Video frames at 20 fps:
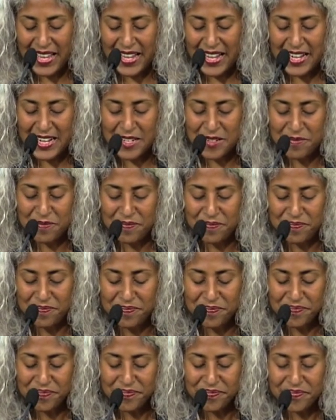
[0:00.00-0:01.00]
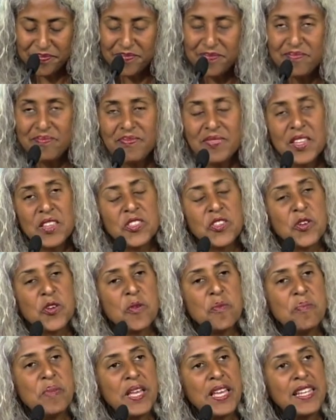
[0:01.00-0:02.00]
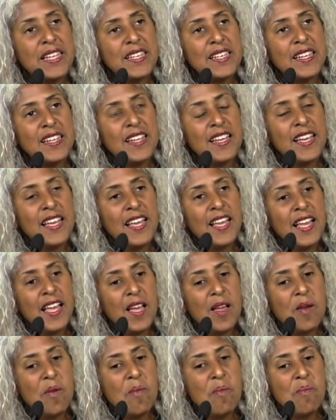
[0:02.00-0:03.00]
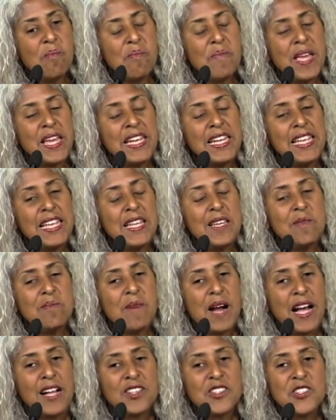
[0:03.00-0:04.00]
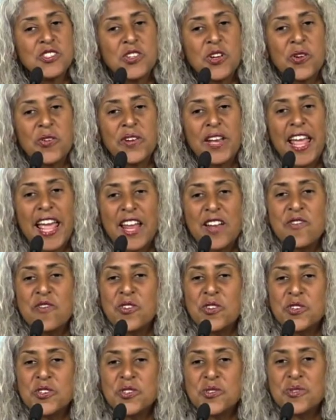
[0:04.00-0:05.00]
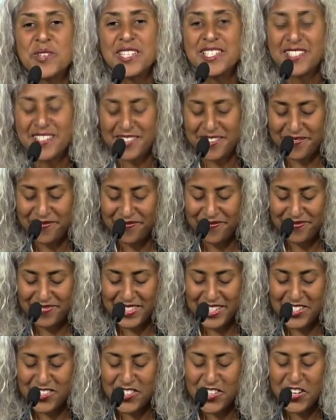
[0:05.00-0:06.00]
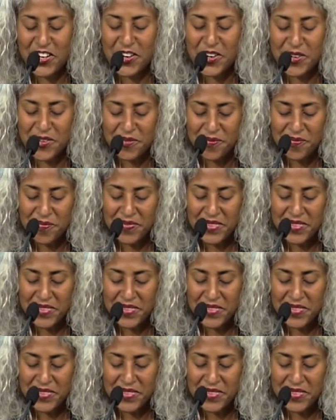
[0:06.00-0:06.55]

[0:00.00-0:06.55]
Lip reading: There have been many milestone anniversaries this year.